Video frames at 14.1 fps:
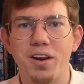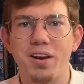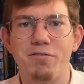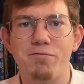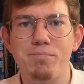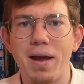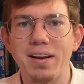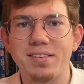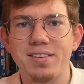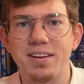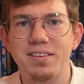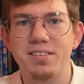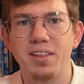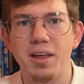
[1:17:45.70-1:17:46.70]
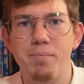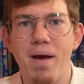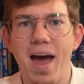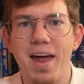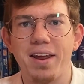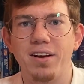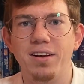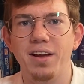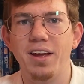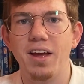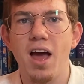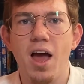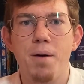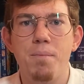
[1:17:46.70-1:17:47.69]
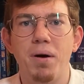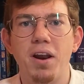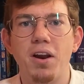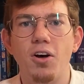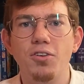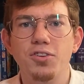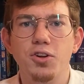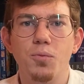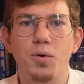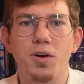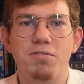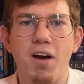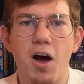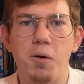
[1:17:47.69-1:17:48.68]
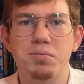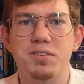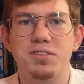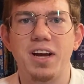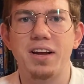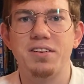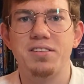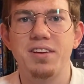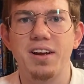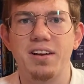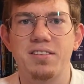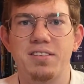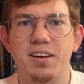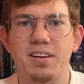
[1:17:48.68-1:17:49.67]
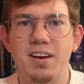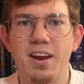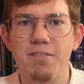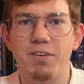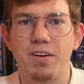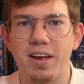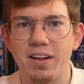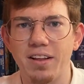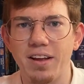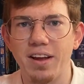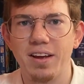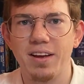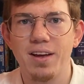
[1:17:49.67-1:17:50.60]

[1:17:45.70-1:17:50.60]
it have made sense thematically, but it also would have helped Gen 6 significantly.